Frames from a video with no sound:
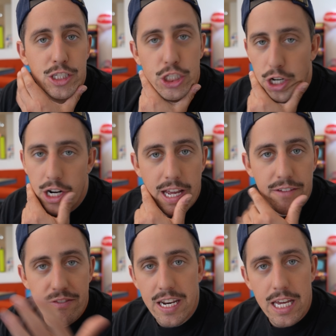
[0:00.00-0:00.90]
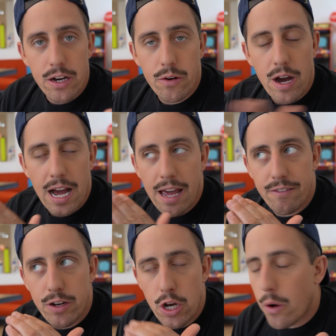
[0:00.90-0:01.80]
starting a video. I
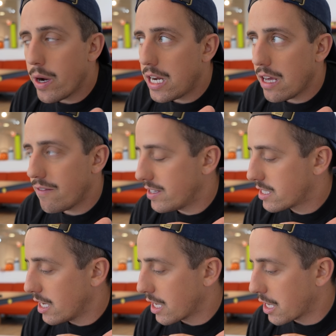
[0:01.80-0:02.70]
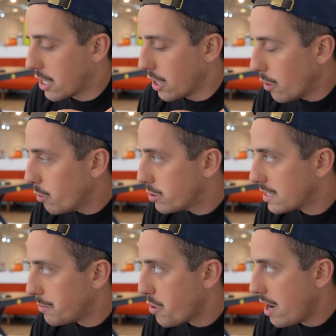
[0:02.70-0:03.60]
have no idea if it's gonna go
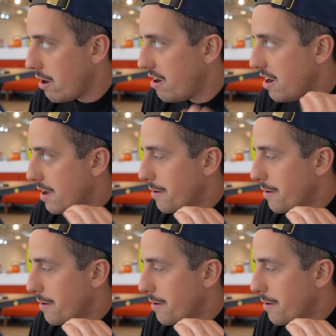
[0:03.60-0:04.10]
somewhere.